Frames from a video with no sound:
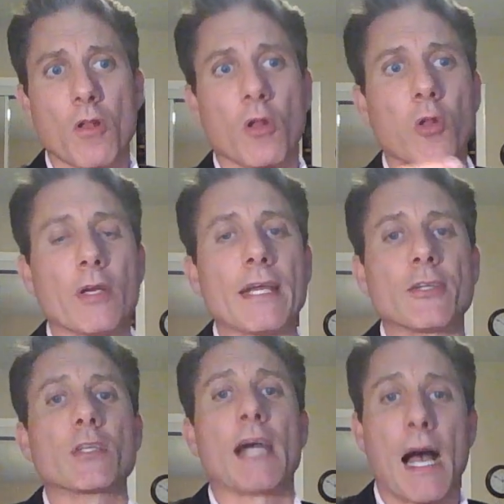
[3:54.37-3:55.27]
looking
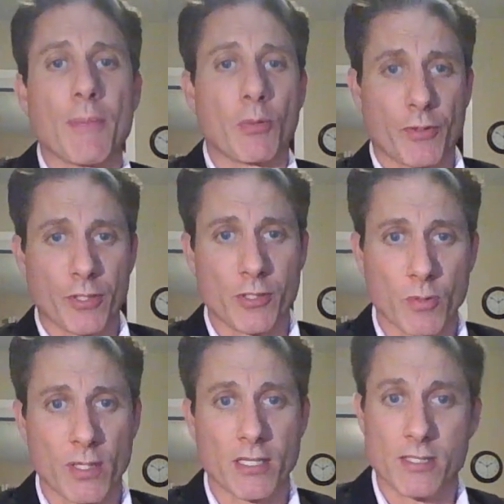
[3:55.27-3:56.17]
to copy what they're
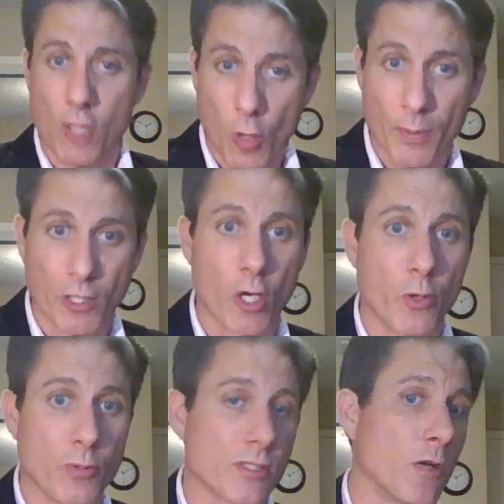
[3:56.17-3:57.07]
doing because it's open
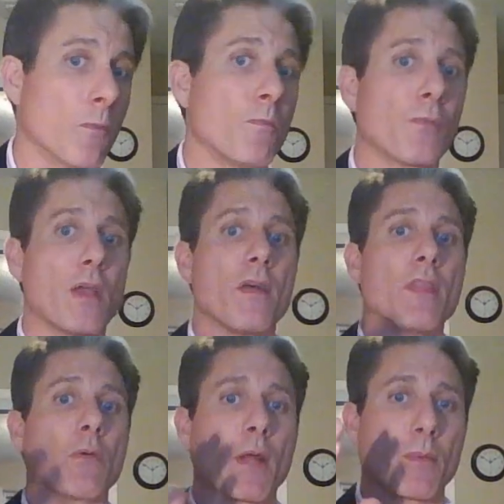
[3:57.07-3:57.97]
code. So
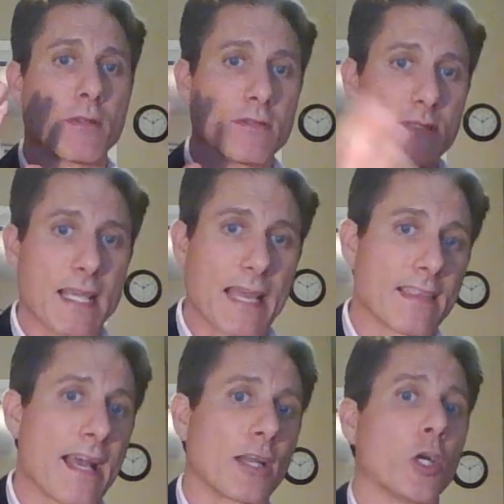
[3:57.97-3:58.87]
they were able to take
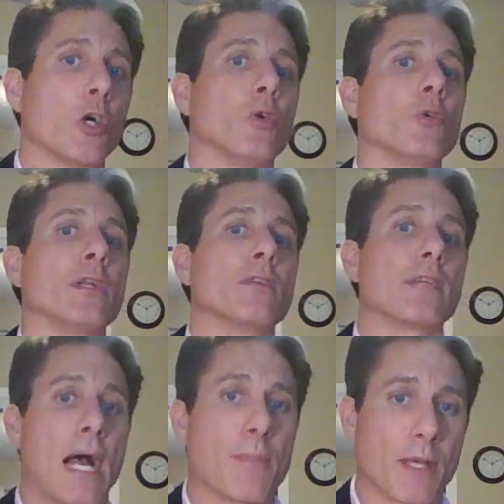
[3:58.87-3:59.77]
that code and
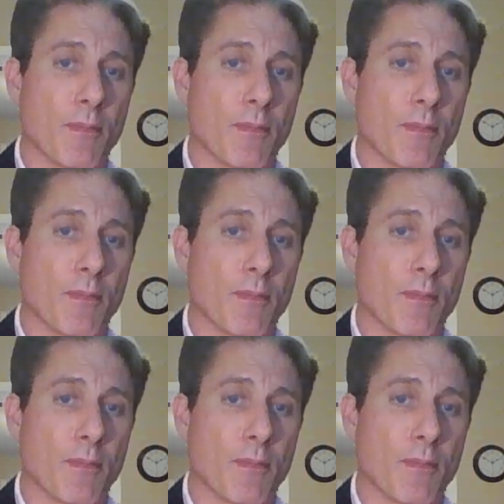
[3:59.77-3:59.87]
copy it